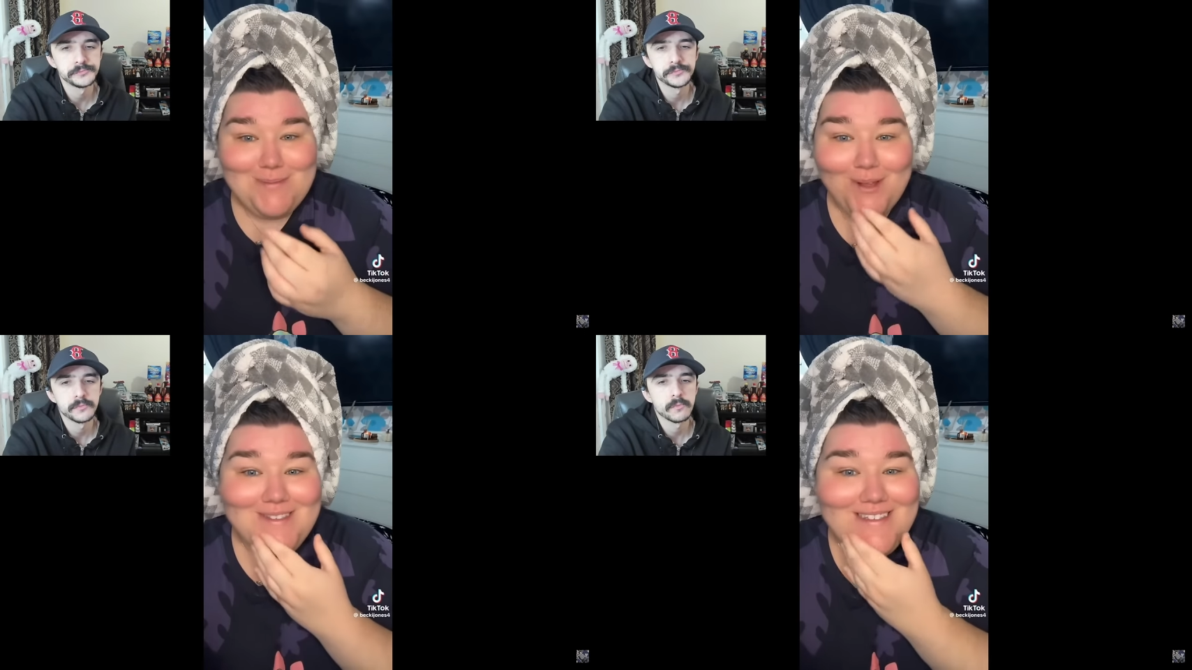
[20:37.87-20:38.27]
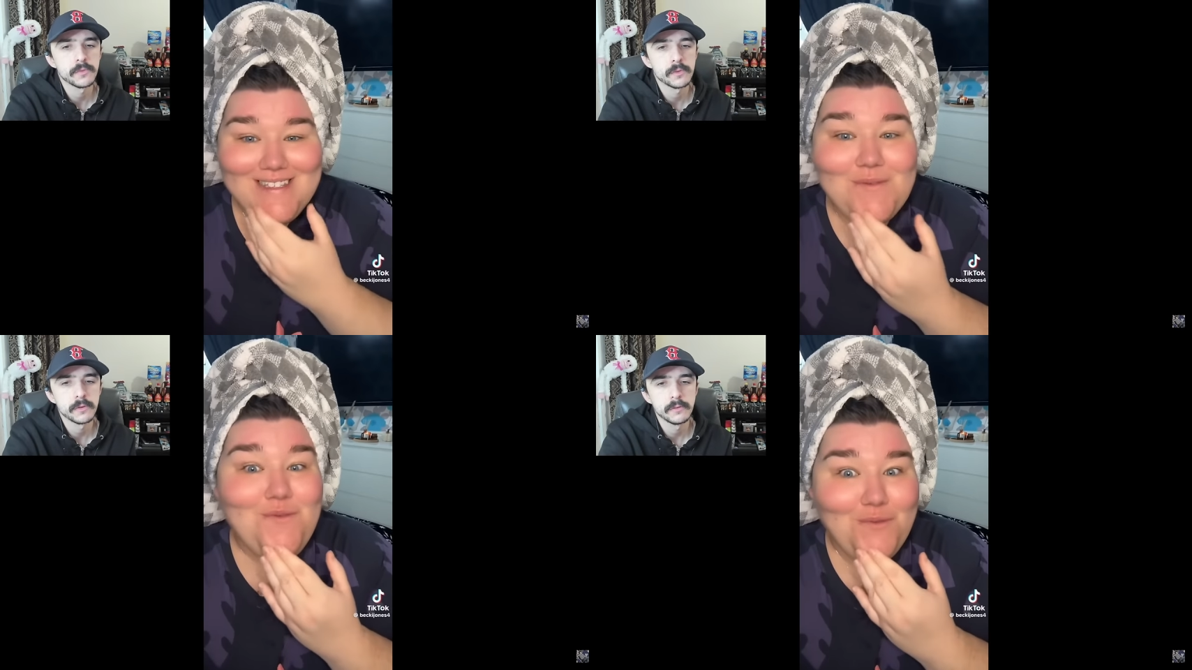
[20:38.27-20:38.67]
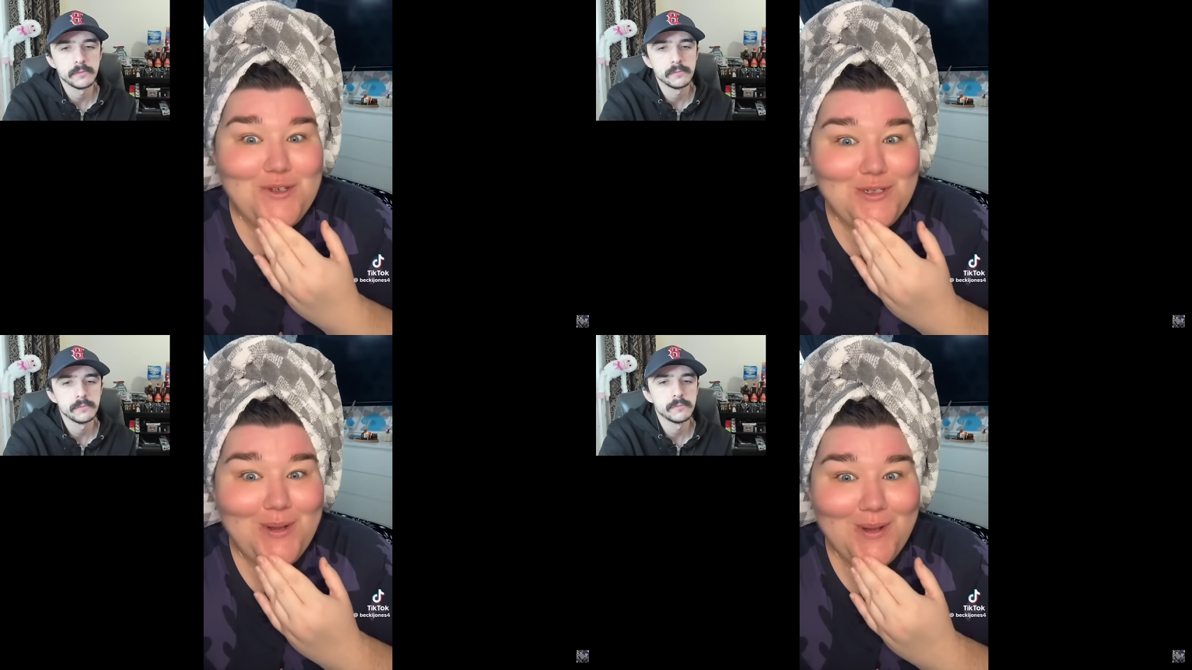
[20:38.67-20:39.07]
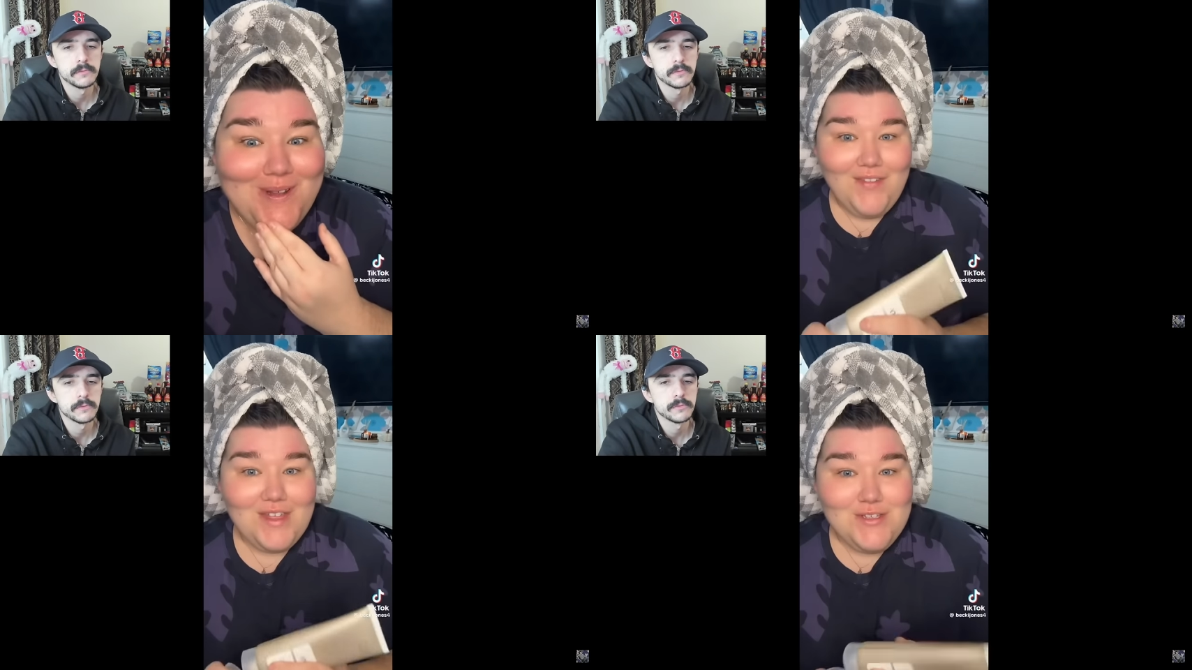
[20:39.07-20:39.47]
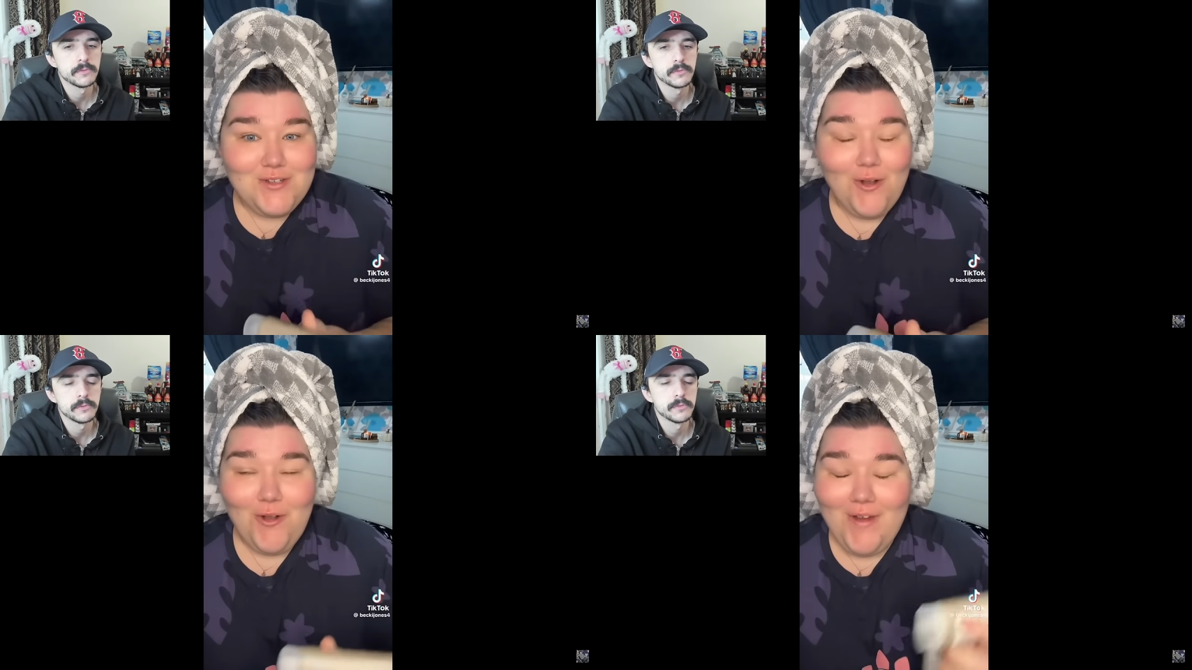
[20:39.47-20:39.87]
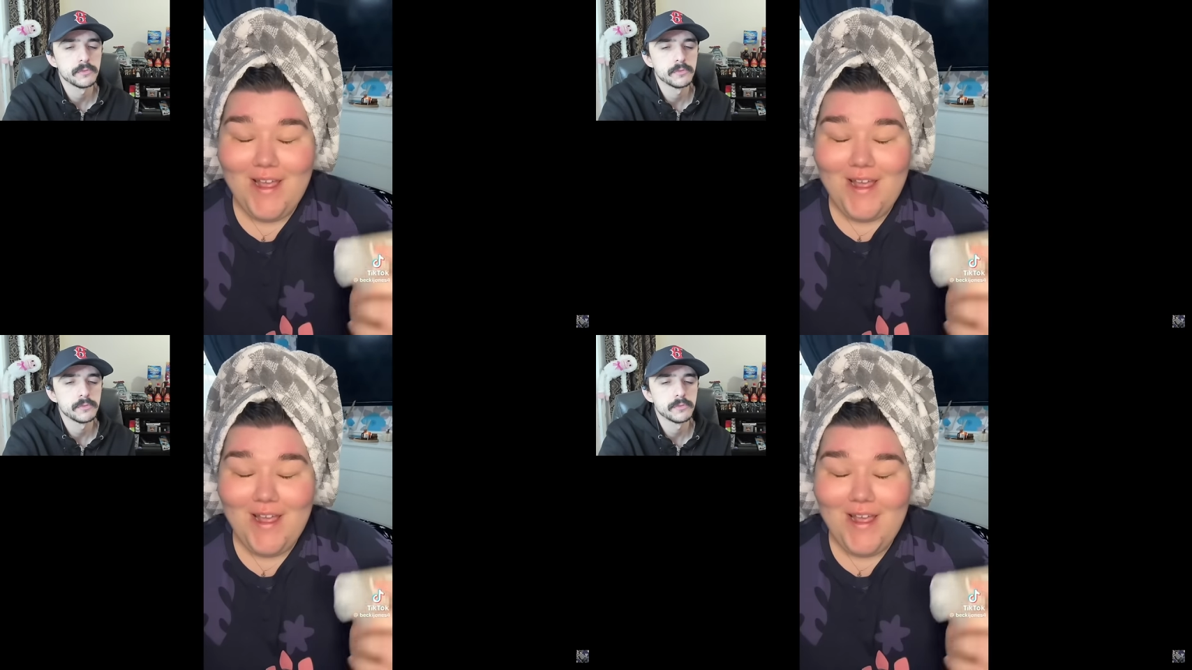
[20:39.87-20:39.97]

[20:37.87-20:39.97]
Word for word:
Speaker 1: ones for sure. And this story